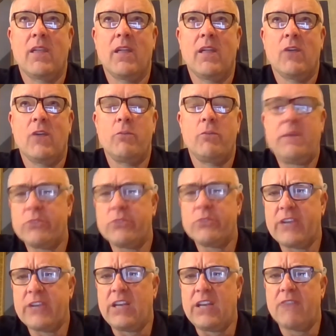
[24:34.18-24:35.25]
When people
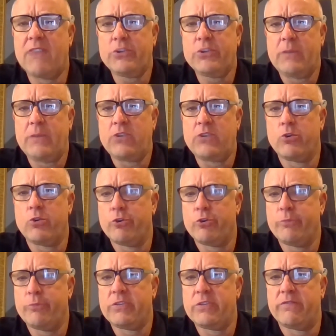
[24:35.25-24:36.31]
say, do you ever speak to
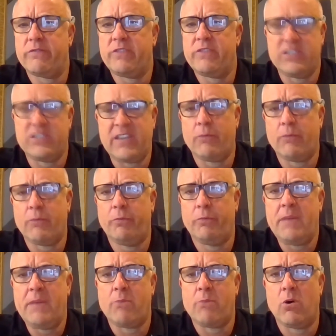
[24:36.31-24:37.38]
groups of disabled
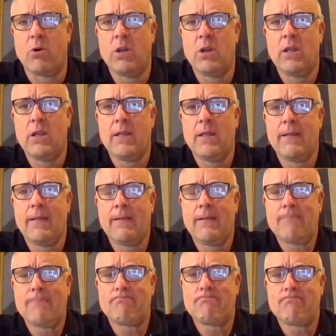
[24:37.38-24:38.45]
people?
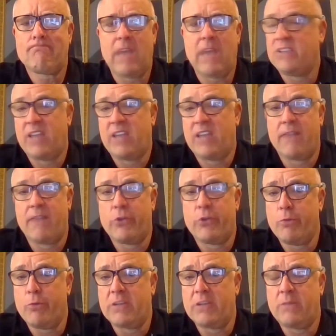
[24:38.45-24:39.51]
I say every
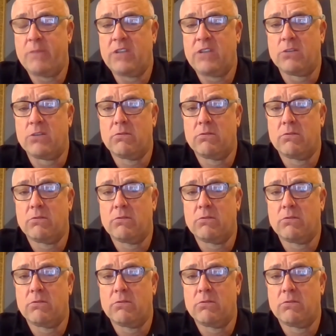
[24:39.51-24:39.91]
group I speak to,